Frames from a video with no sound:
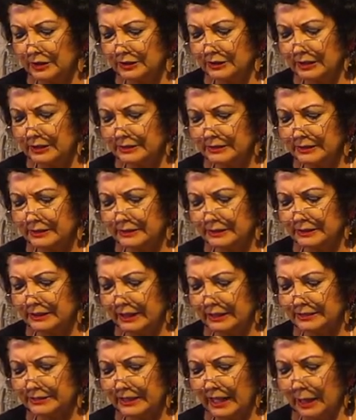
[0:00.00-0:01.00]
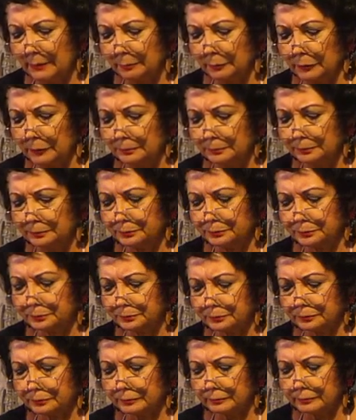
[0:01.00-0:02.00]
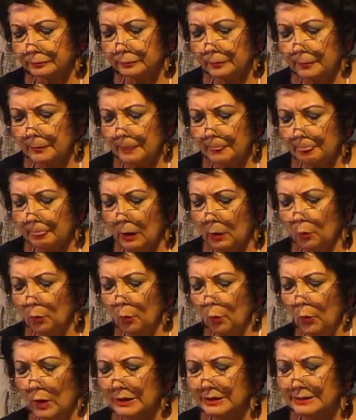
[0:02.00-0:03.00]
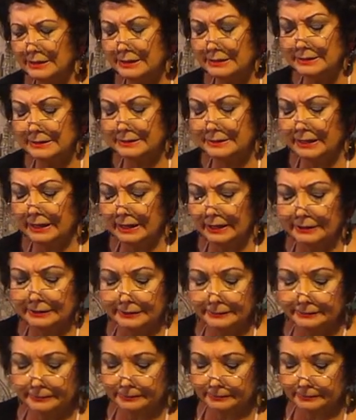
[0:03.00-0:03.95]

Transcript: This is an example. Once it's done,